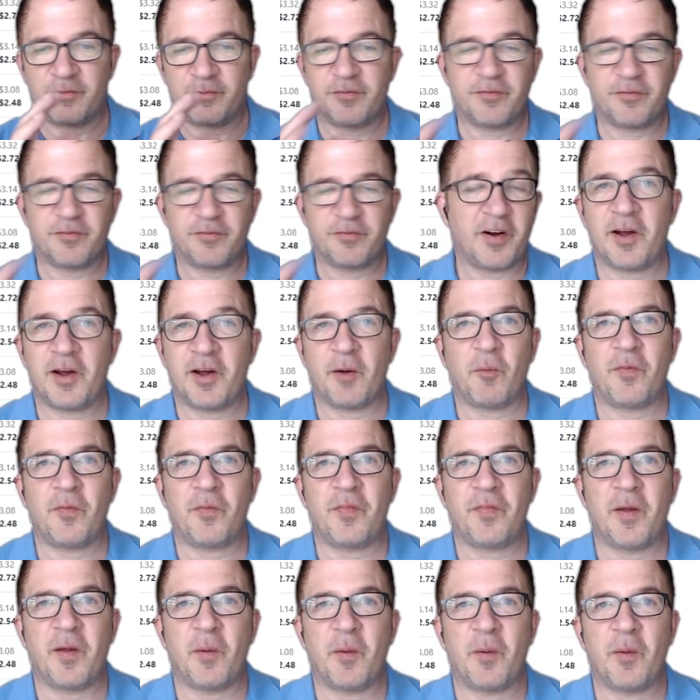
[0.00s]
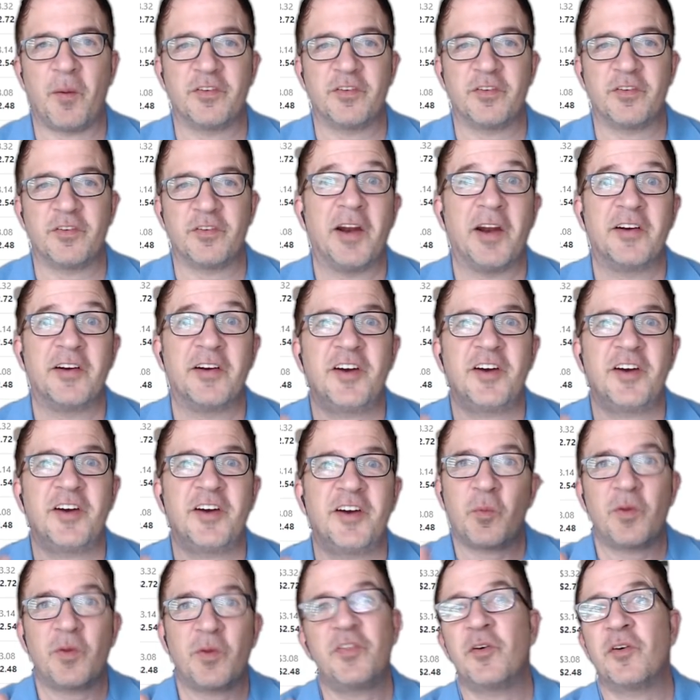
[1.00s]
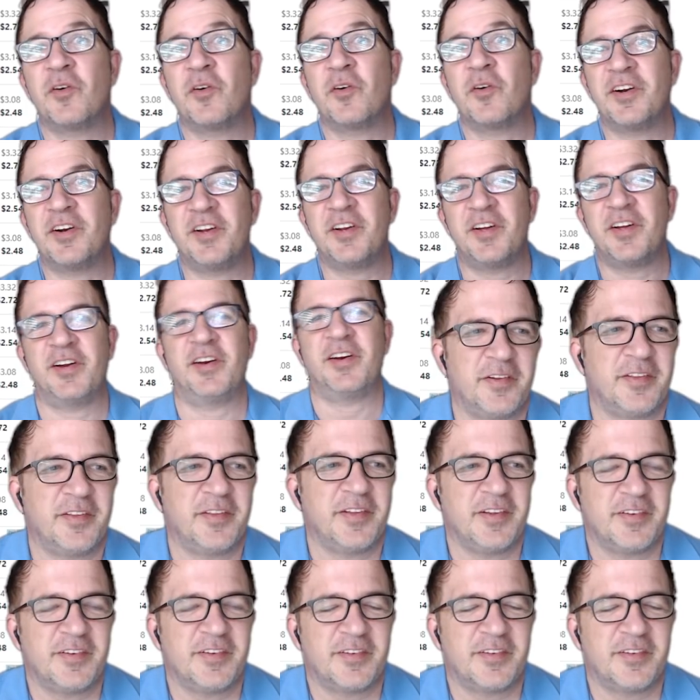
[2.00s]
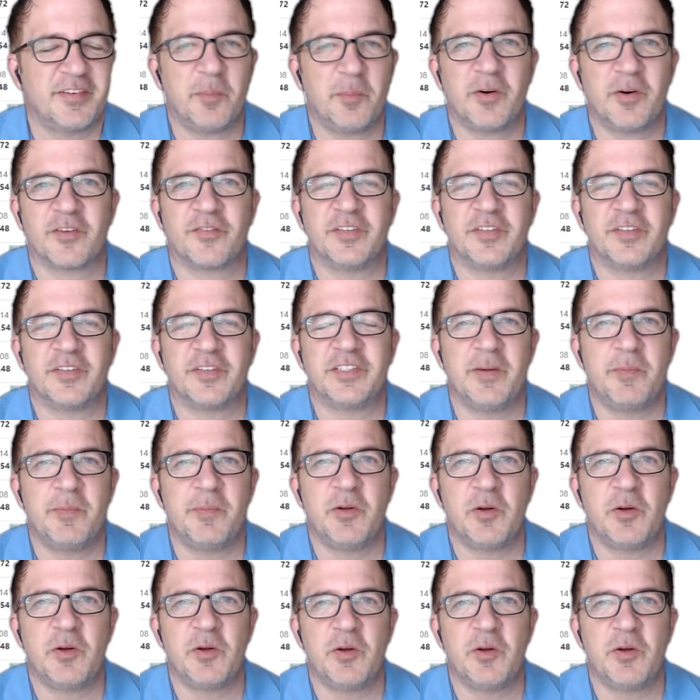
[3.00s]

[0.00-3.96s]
find out what that was, and I'd share it with you if I did. These numbers for GPU